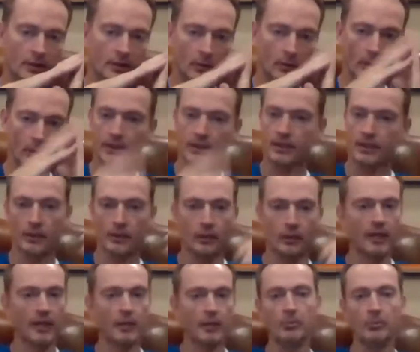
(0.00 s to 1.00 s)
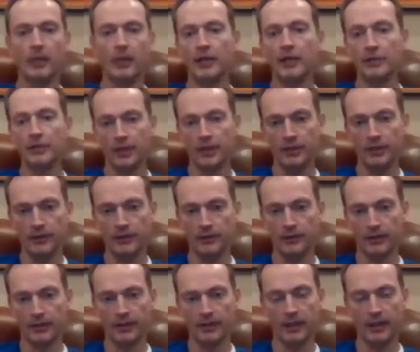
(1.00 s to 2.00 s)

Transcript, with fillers: which is creating major issues for these